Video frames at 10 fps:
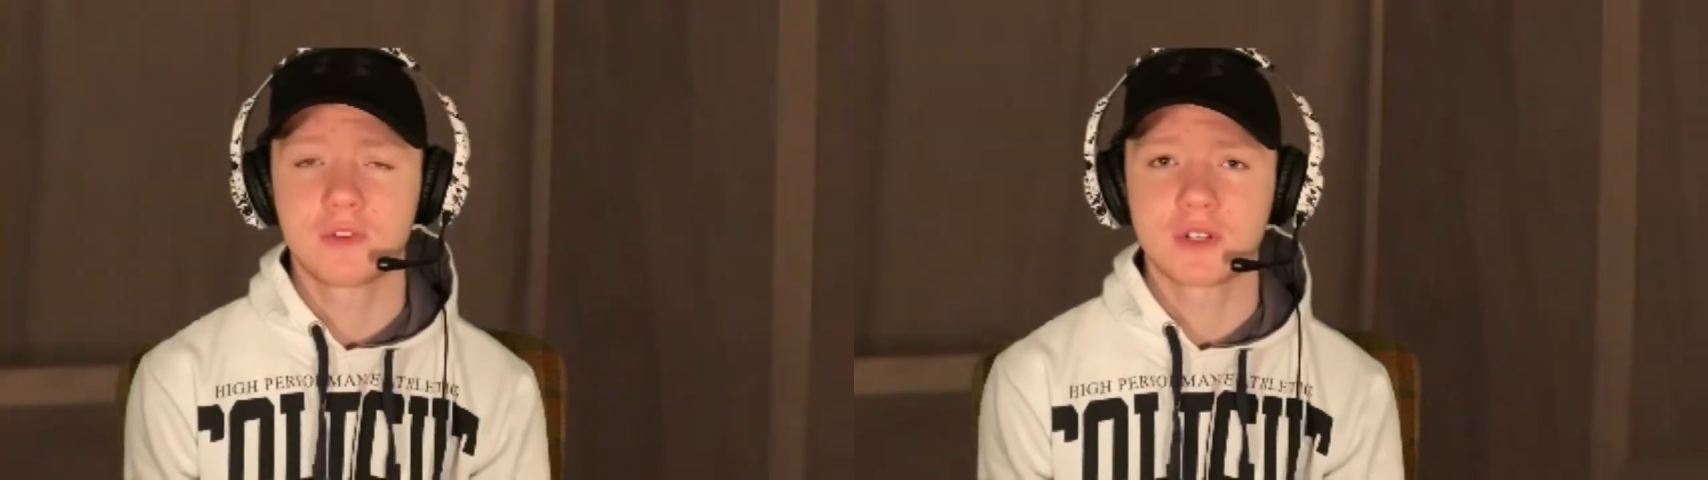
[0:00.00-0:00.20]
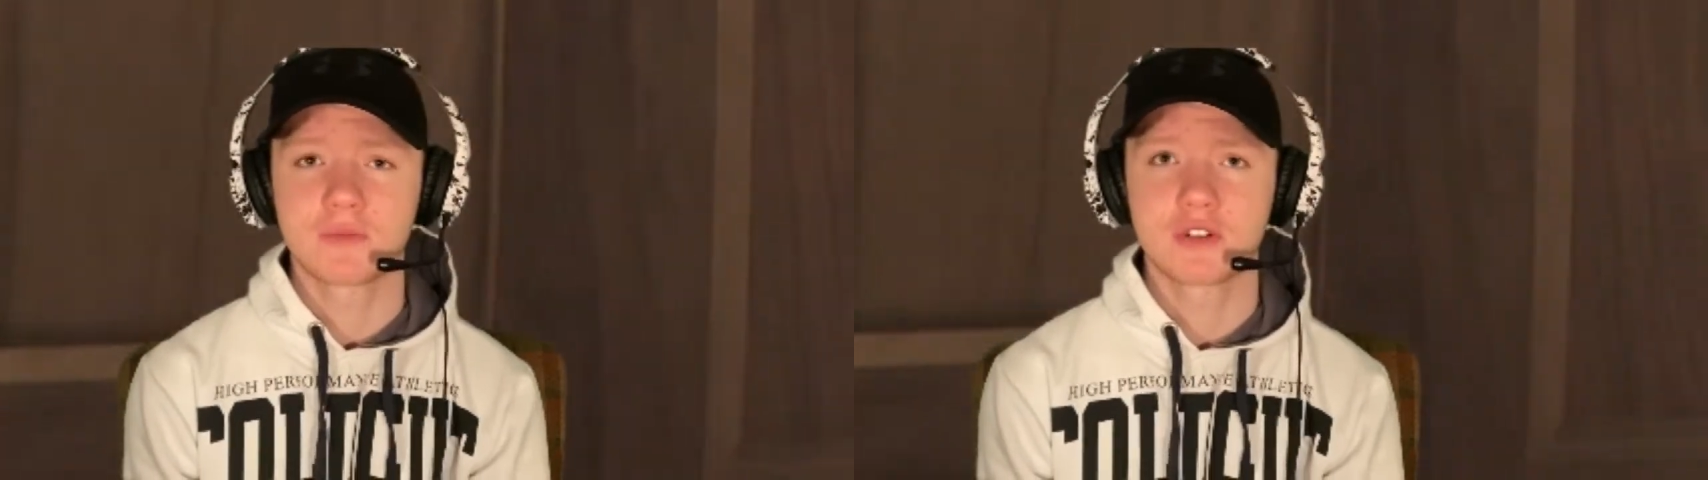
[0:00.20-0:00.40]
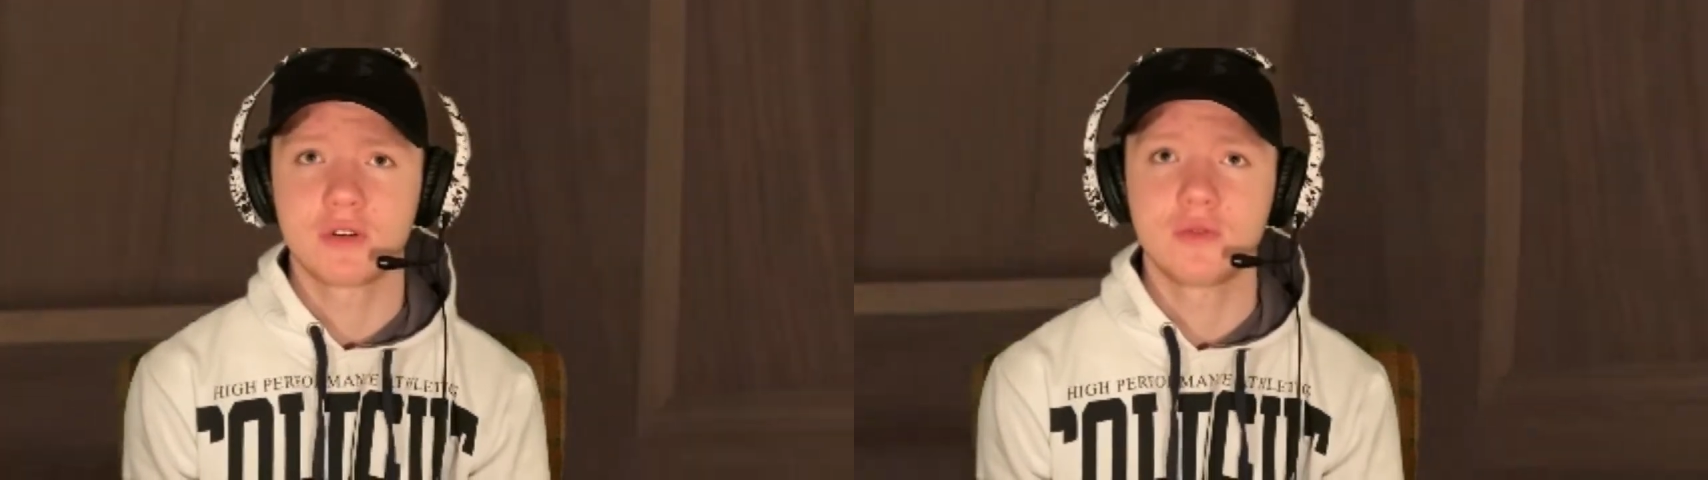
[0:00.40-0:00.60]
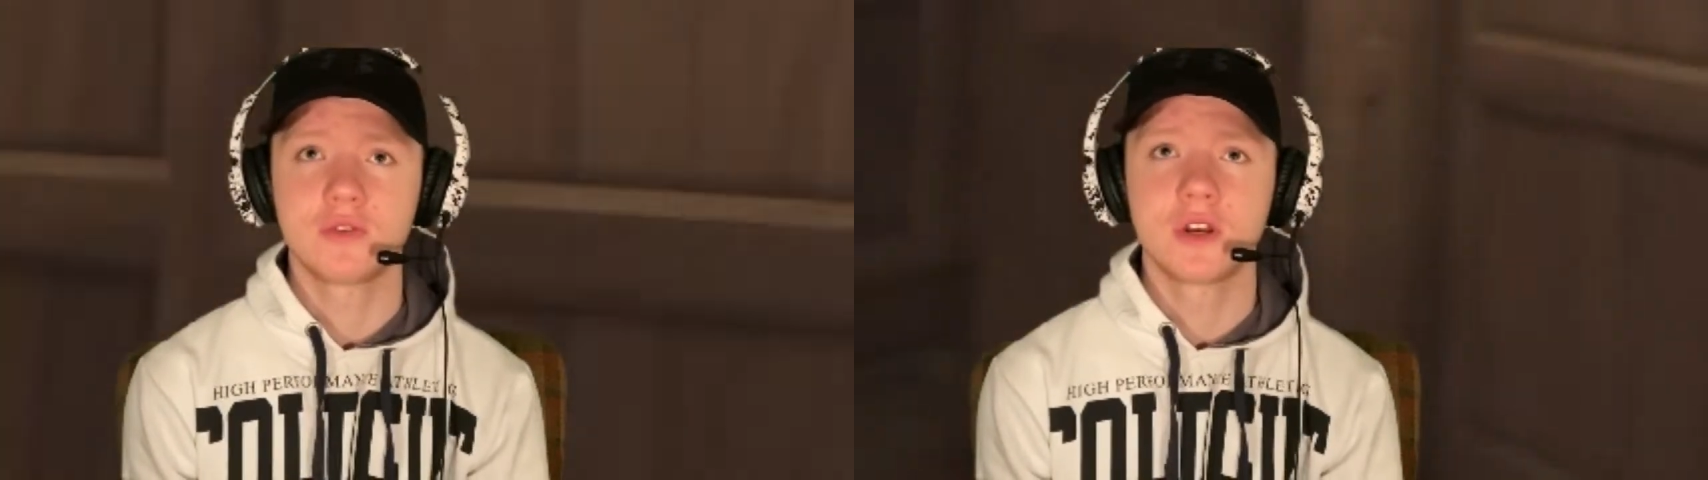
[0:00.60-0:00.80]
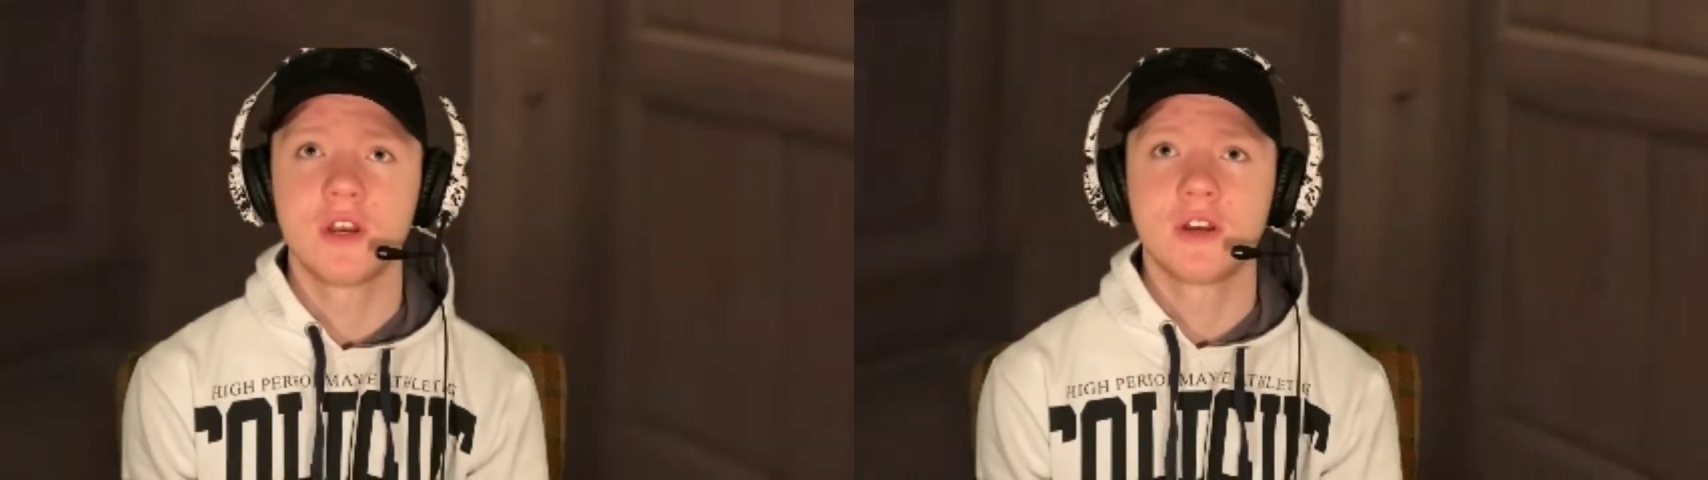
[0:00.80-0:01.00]
Christmas
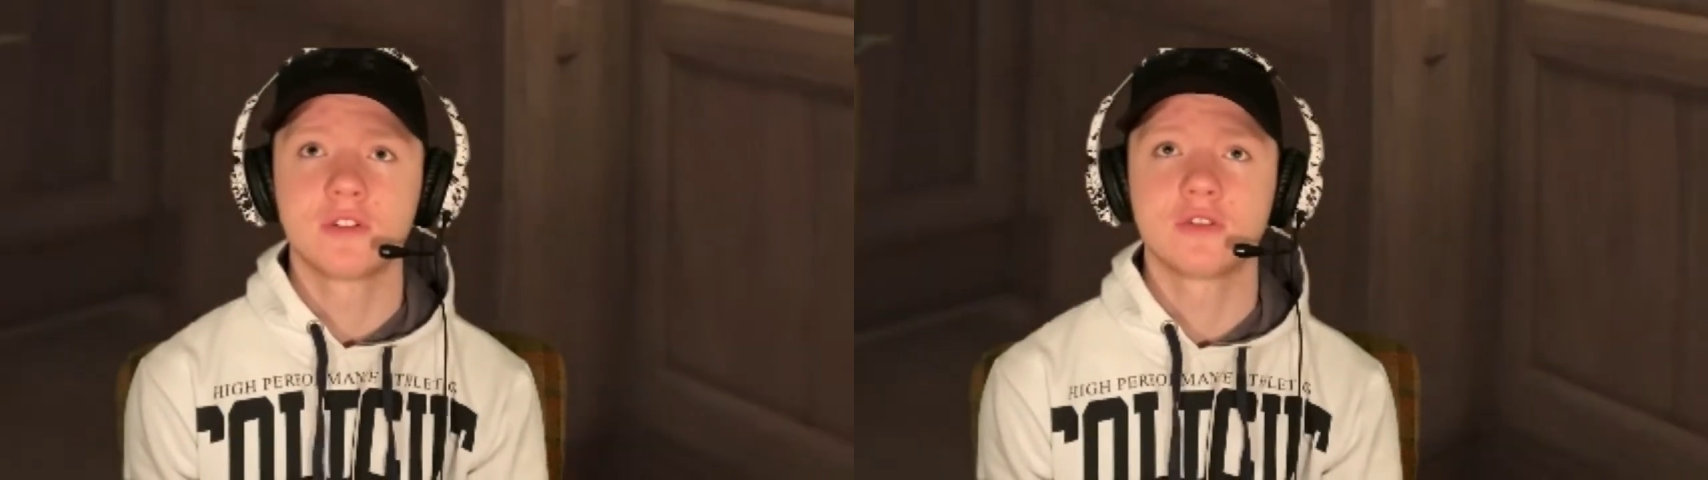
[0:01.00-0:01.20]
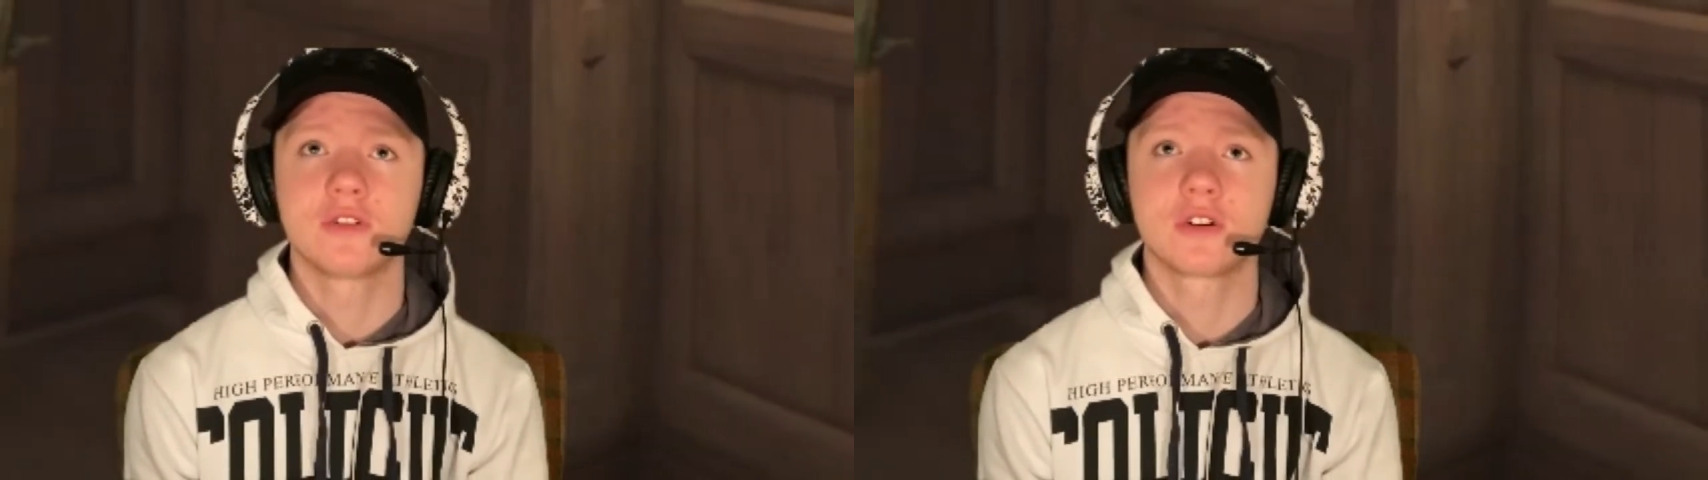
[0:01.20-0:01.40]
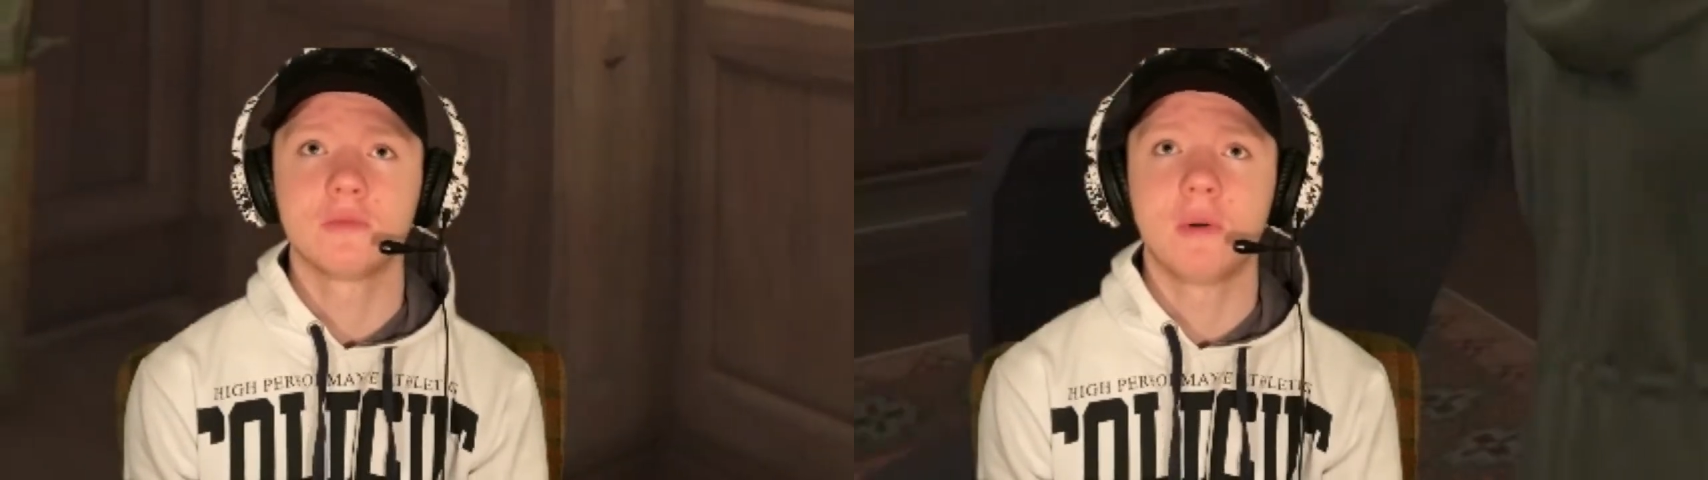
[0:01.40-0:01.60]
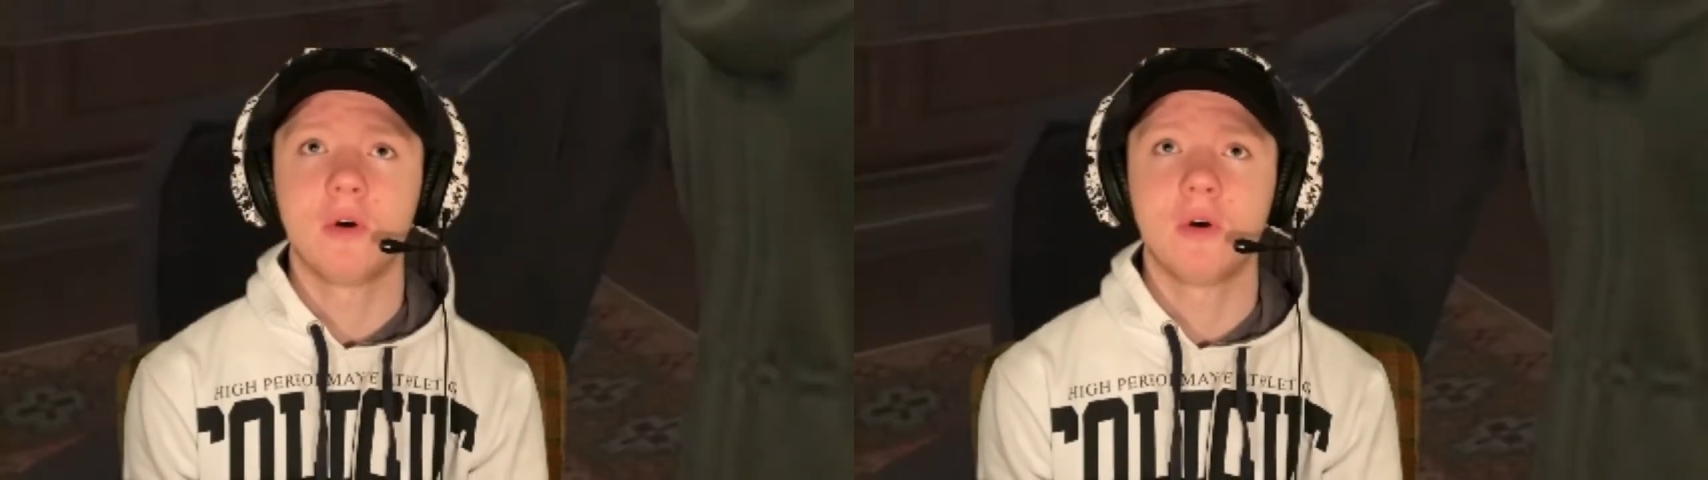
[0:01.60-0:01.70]
clothes. Because look at my